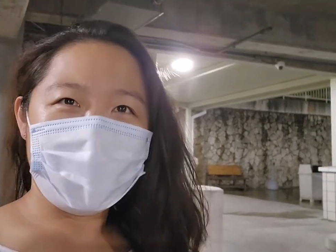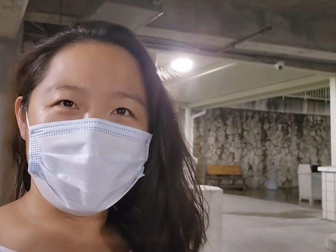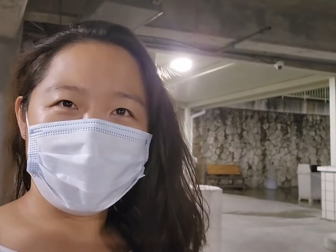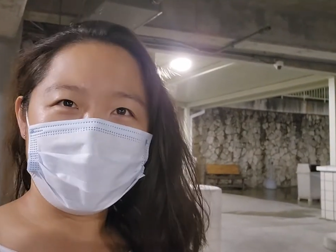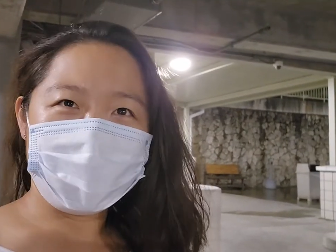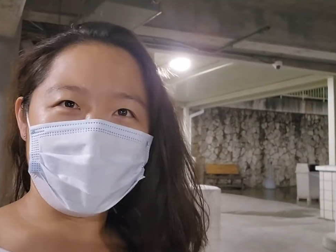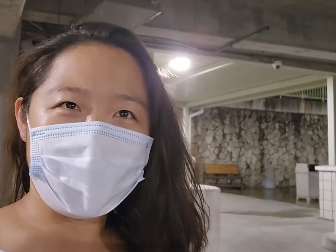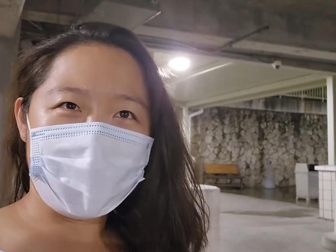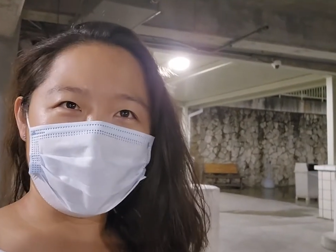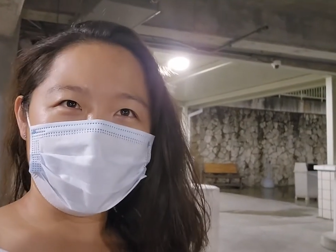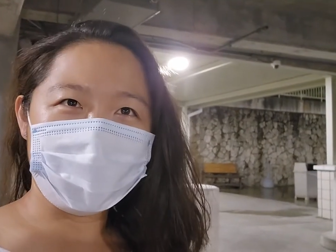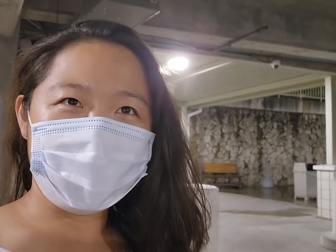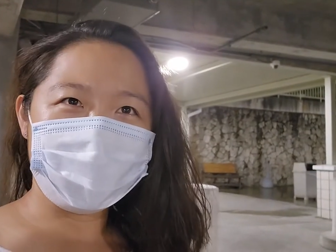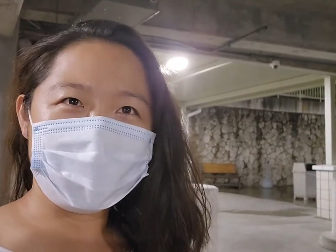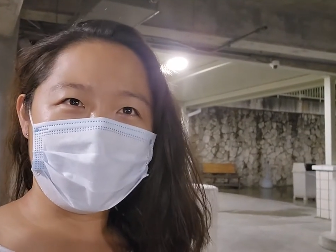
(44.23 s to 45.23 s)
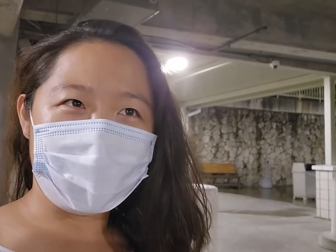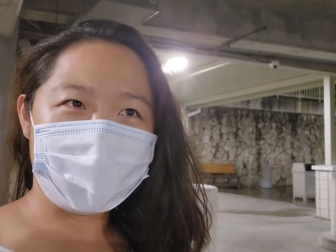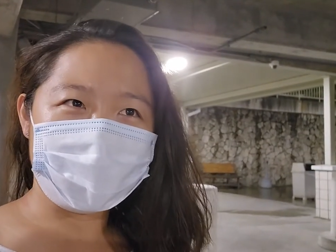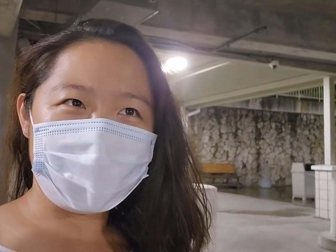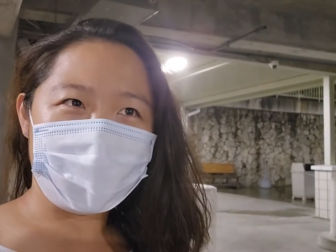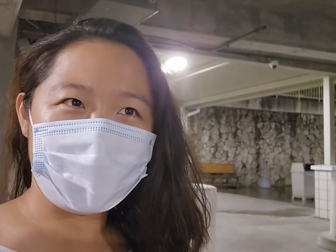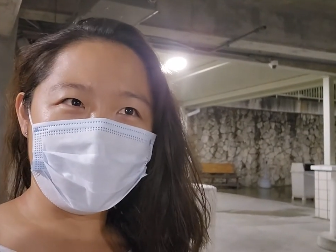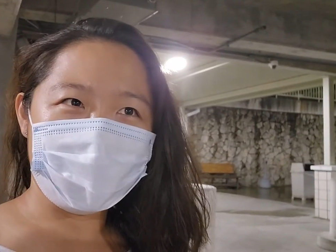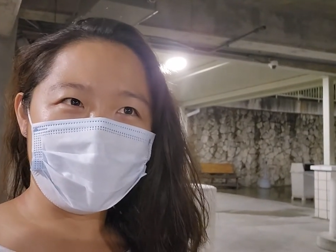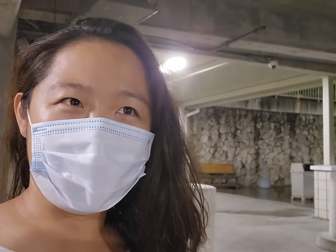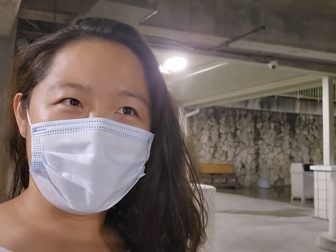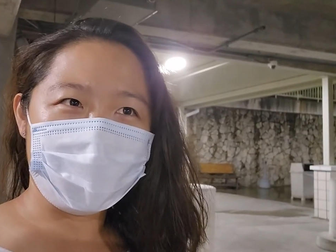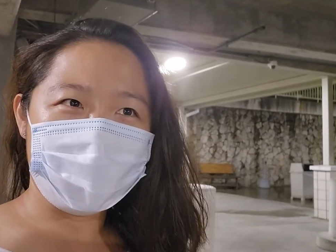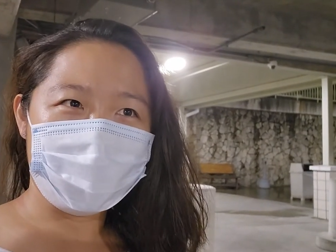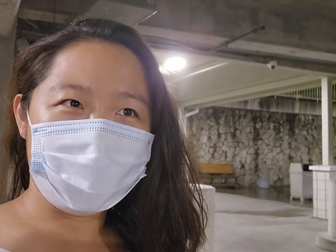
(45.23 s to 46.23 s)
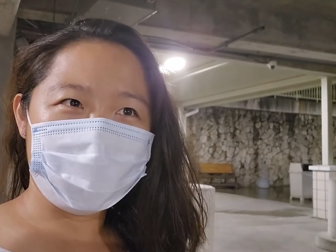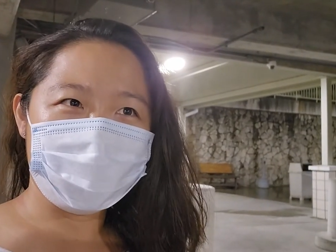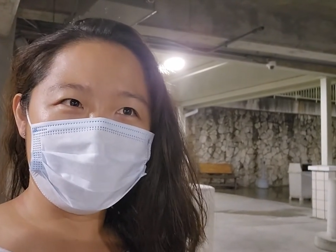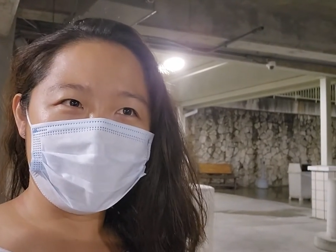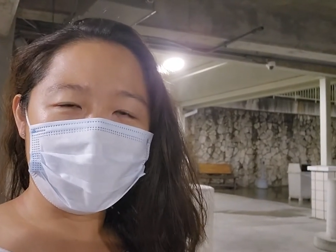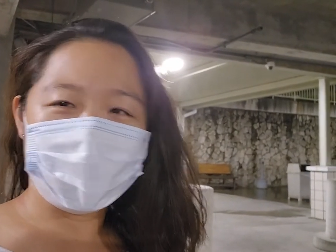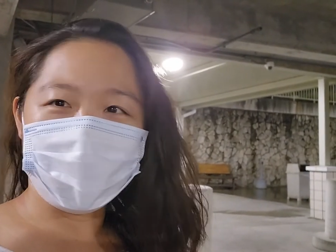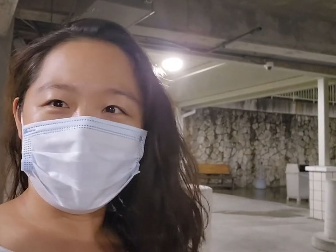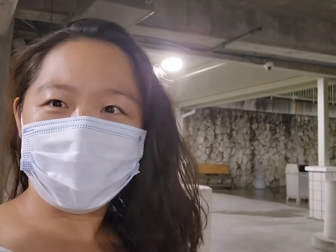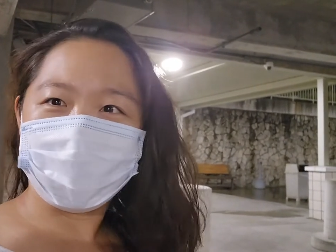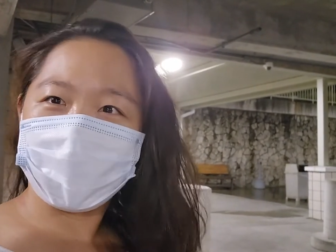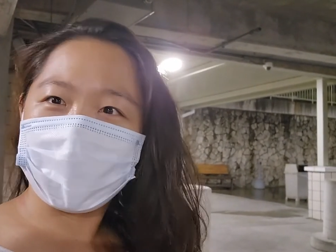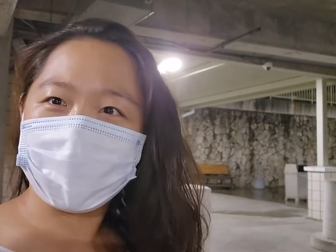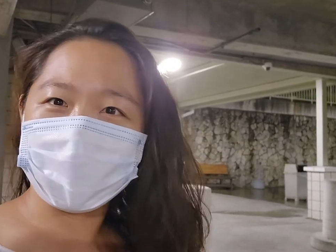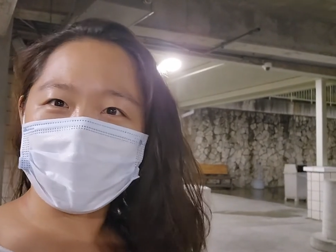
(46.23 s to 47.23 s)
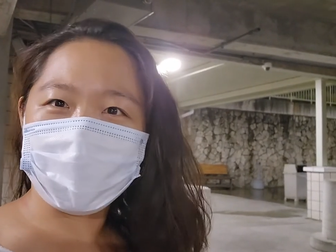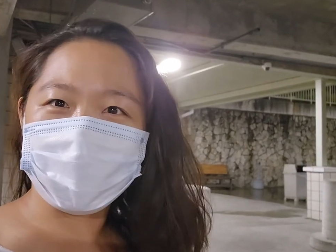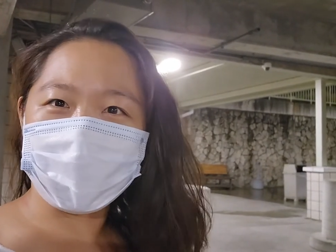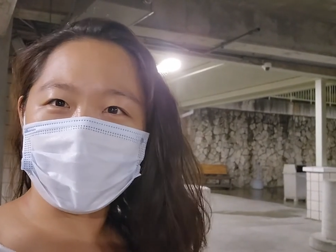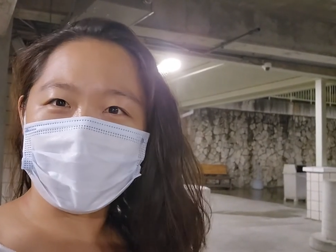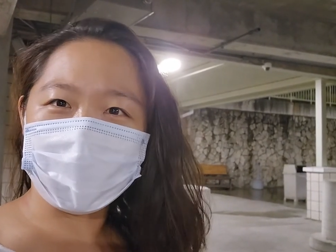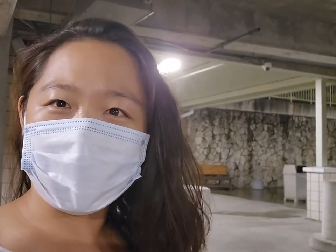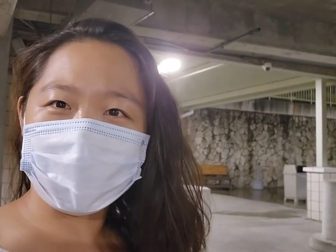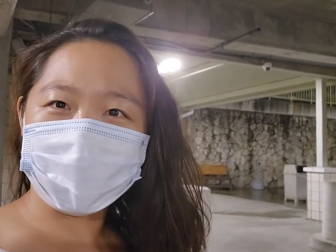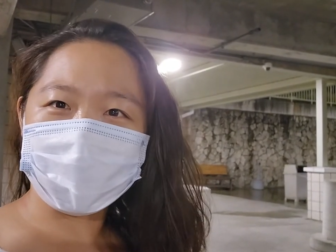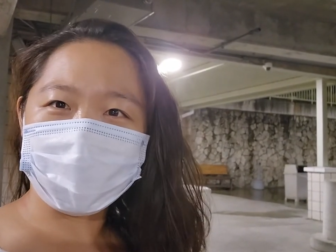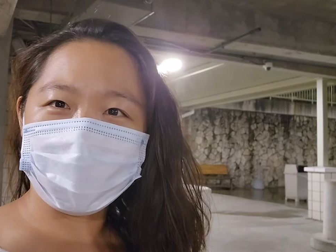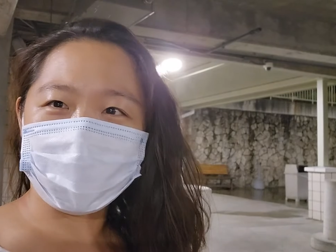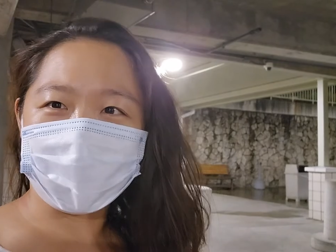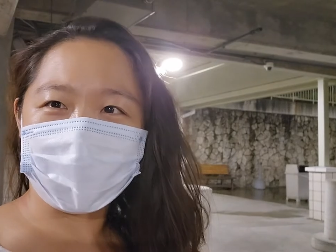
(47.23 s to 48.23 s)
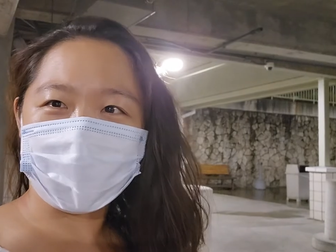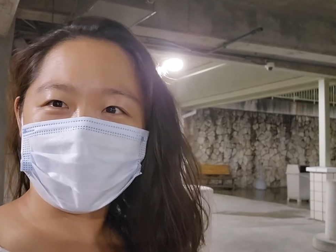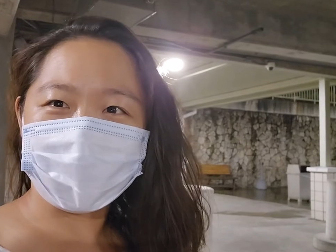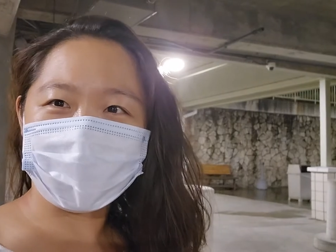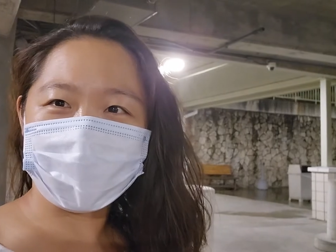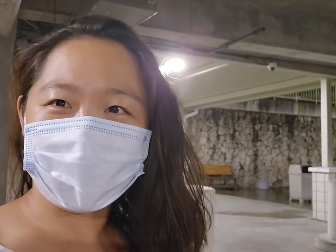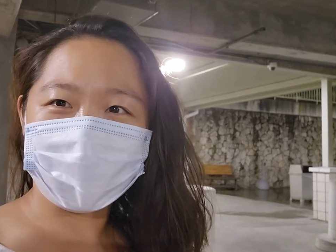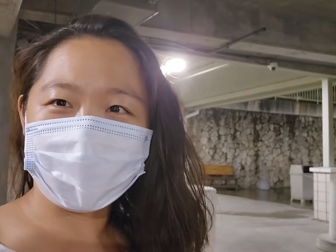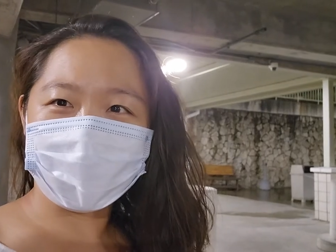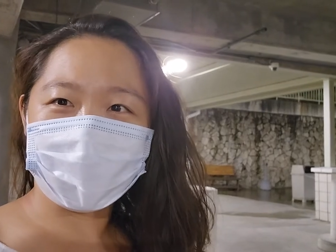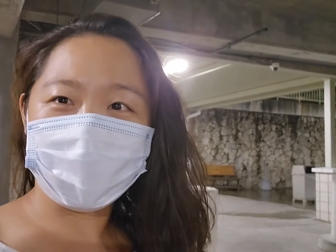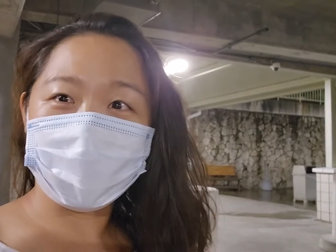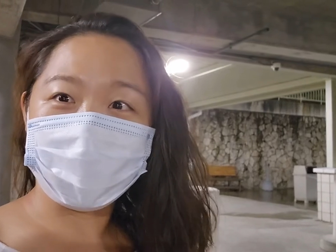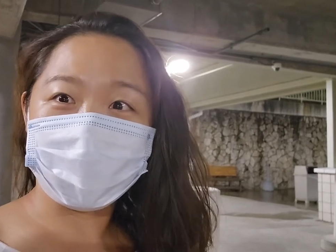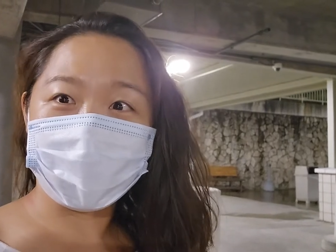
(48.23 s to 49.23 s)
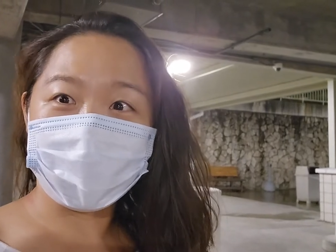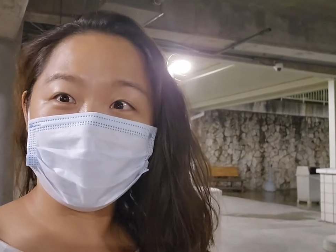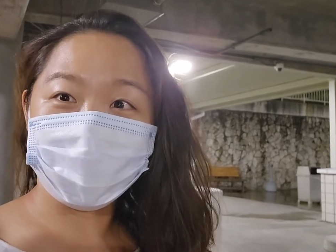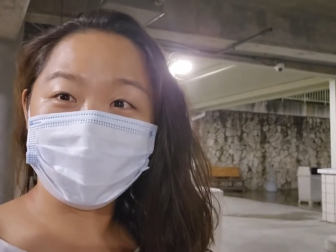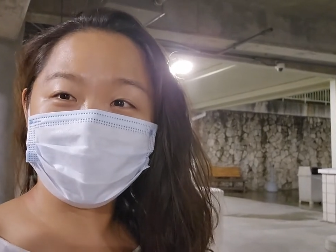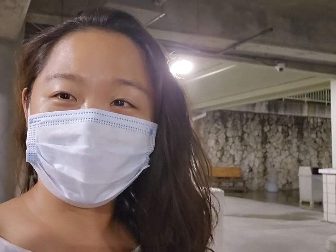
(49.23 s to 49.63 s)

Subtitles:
I'll be trying those things out and, you know, getting some beers, some drinks. So that'll be fun.